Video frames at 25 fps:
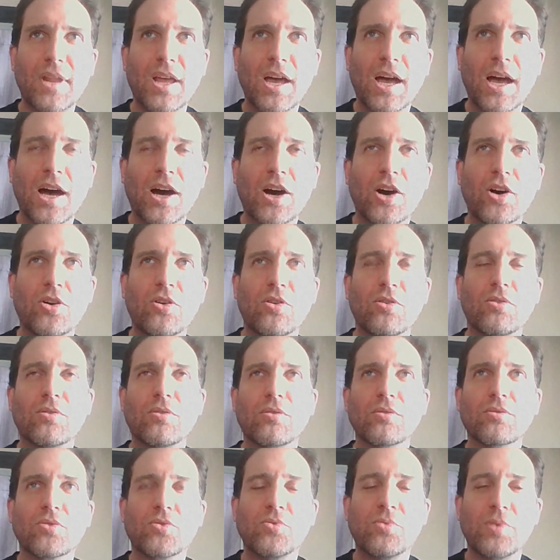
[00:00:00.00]

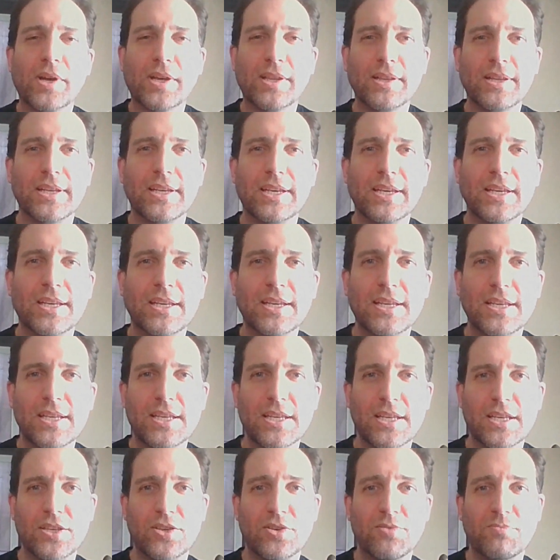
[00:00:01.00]
how quickly
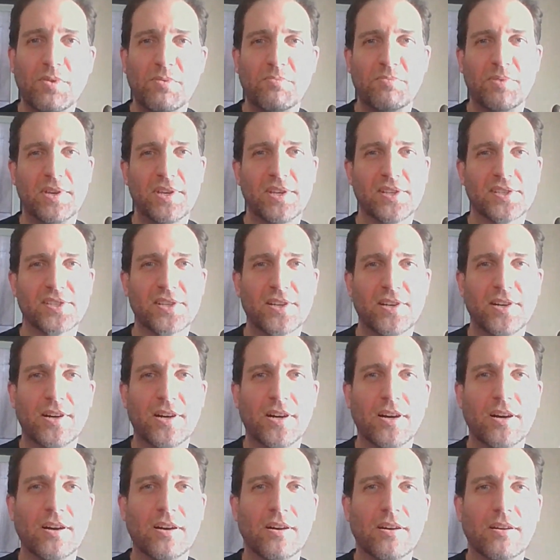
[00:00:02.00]
human beings
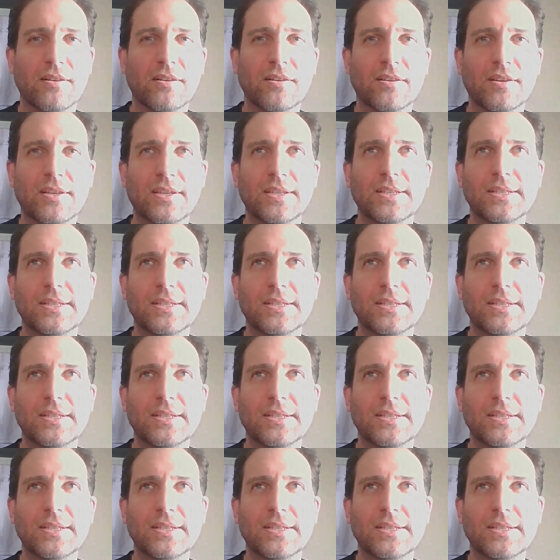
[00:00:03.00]
are